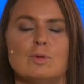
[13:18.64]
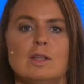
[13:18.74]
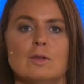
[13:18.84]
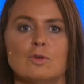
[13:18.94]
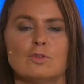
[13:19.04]

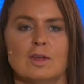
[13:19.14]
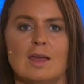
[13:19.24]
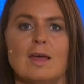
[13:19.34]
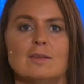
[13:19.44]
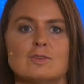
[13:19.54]
really not,
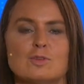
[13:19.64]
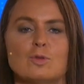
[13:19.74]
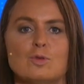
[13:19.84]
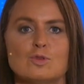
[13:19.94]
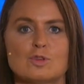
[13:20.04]
again, it's
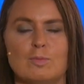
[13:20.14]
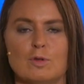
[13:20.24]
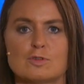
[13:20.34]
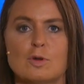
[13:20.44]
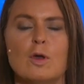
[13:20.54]
not
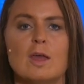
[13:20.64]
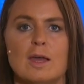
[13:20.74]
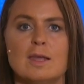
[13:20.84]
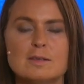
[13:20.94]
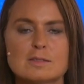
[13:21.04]
usable. So
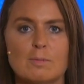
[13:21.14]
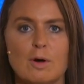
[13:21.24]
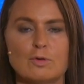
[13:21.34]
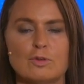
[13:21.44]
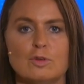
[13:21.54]
it is
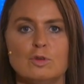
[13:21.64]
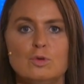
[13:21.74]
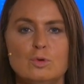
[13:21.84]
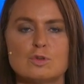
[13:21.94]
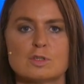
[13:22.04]
about
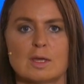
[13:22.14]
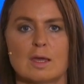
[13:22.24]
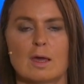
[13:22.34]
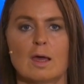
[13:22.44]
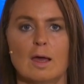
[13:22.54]

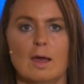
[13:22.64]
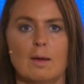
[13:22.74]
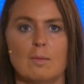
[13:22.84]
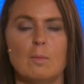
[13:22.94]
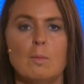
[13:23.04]
using
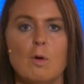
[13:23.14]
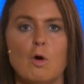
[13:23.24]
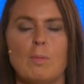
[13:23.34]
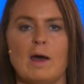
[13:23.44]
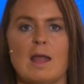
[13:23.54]

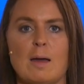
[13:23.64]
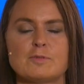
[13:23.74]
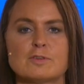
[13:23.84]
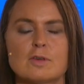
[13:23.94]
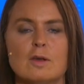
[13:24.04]
mobile
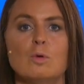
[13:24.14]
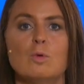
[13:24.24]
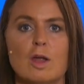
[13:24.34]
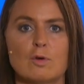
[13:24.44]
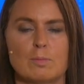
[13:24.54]
apps
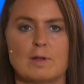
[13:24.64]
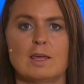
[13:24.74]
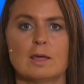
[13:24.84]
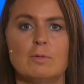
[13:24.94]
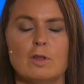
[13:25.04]
where
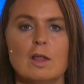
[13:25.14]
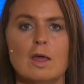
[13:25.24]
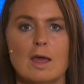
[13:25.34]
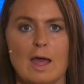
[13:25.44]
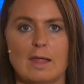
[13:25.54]
applicable
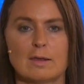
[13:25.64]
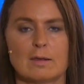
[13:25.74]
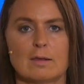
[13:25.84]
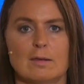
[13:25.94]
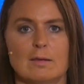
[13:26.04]

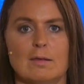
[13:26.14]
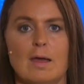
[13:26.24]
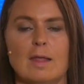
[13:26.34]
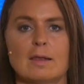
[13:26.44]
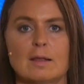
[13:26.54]
and
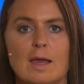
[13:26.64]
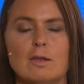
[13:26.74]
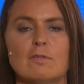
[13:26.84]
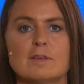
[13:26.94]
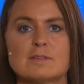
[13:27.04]

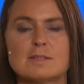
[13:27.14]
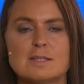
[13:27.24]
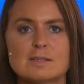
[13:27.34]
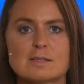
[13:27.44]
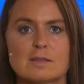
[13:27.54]
kind of
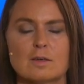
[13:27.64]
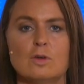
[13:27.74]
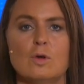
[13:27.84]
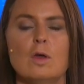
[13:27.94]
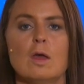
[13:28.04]
assisting
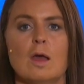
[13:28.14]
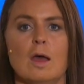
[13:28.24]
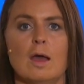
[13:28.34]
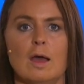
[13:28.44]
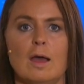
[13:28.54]
you
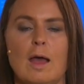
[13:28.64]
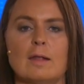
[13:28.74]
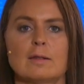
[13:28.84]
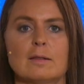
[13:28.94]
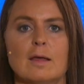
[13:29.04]

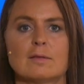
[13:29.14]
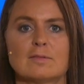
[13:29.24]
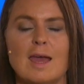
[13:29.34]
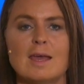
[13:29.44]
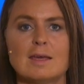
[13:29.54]

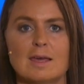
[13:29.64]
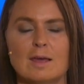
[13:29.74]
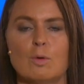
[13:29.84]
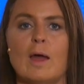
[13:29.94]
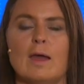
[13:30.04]
and
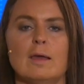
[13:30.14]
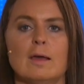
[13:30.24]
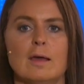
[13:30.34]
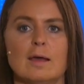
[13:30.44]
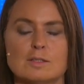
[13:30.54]
taking away
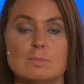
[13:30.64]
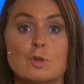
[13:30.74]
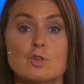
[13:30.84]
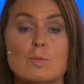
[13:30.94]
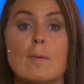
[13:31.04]
as
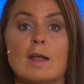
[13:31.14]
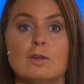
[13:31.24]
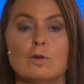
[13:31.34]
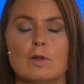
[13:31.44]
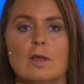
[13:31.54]
much
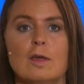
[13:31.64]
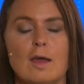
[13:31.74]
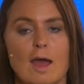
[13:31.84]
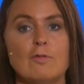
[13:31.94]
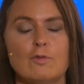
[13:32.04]
manual
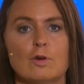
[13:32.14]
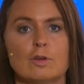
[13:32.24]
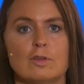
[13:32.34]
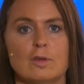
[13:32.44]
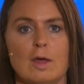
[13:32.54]

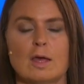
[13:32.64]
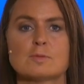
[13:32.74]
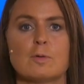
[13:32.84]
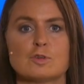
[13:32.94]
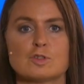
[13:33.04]
effort
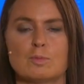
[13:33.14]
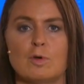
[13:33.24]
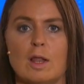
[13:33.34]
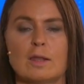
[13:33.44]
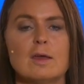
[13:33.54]
as
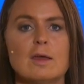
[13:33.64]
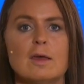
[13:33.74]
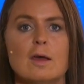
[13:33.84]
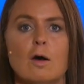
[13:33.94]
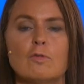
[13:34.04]
possible. And
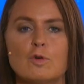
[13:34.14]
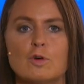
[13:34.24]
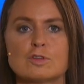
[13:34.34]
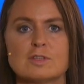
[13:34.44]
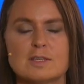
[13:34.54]
of
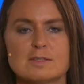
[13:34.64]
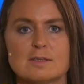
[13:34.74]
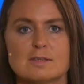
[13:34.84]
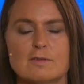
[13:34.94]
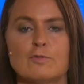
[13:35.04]
course, this
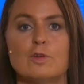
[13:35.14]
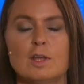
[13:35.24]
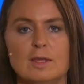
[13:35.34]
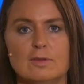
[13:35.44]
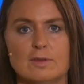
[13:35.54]
is
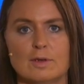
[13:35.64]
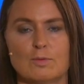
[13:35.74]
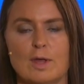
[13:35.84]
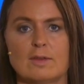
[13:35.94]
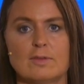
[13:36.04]
fully
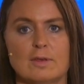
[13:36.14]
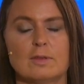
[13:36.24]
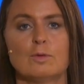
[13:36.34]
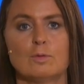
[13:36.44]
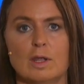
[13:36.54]

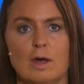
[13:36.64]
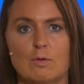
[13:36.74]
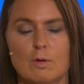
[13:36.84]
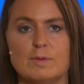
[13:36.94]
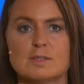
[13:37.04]
integrated with
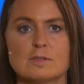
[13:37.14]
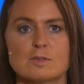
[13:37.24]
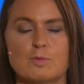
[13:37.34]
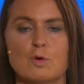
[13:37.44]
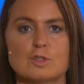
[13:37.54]
our
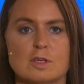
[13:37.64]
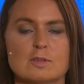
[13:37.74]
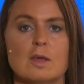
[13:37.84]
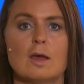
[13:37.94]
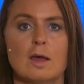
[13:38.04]
business
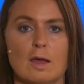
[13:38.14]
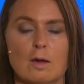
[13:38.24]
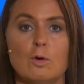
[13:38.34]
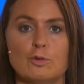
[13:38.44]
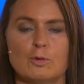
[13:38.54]
process
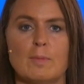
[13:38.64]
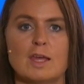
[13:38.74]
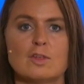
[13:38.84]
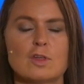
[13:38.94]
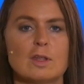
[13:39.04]

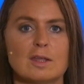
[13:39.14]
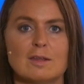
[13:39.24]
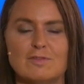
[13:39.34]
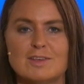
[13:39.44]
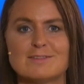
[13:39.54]
automation,
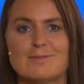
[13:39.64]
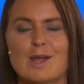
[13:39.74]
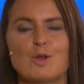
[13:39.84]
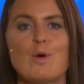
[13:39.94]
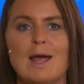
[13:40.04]
and it fits
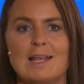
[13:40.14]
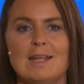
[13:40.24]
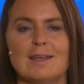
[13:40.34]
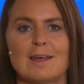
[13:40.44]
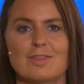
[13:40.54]
very well
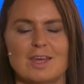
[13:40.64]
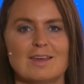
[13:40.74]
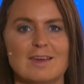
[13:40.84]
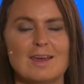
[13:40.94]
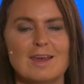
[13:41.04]
in, I
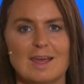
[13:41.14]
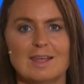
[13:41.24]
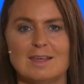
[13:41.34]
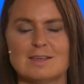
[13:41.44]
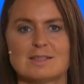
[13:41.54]
think,
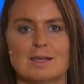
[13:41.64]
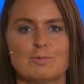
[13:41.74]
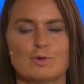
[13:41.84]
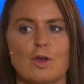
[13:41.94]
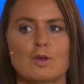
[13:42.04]
in easy
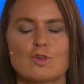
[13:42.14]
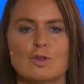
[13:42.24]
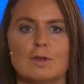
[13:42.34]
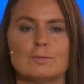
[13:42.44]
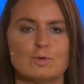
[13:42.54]

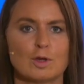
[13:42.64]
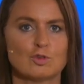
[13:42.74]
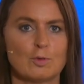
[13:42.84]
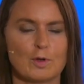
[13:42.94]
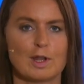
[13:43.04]
production, where you
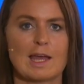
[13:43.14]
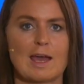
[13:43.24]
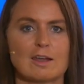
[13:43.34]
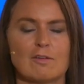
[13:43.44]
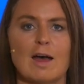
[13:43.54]
typically
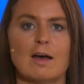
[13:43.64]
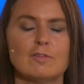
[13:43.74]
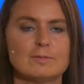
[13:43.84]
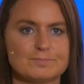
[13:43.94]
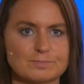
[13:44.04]
kind of
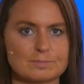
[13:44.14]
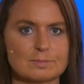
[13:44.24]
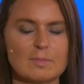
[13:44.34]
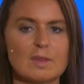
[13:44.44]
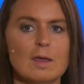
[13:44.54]
have
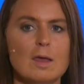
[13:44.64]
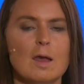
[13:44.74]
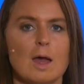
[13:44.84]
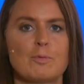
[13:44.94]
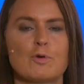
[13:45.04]

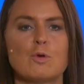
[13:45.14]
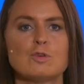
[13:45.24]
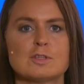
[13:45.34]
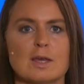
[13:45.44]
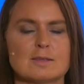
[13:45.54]
a
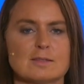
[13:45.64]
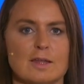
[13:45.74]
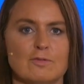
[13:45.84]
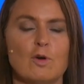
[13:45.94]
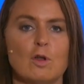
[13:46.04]
process
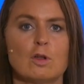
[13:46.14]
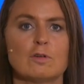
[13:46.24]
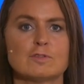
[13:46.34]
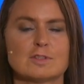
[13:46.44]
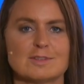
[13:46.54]
that
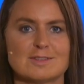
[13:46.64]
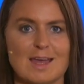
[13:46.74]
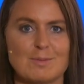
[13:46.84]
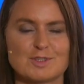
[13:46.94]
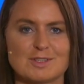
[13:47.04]
follows the
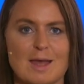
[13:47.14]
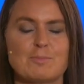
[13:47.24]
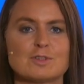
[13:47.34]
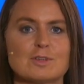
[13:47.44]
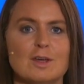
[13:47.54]
same
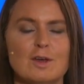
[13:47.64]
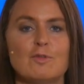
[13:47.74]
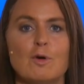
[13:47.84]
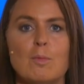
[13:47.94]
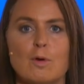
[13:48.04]
steps
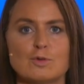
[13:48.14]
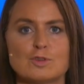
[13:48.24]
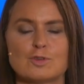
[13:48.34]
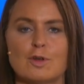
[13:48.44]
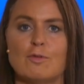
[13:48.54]
for
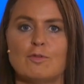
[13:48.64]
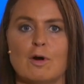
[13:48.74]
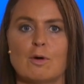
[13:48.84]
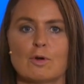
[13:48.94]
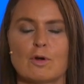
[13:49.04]
most of
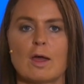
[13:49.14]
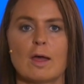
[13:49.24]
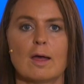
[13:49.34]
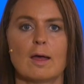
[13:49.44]
our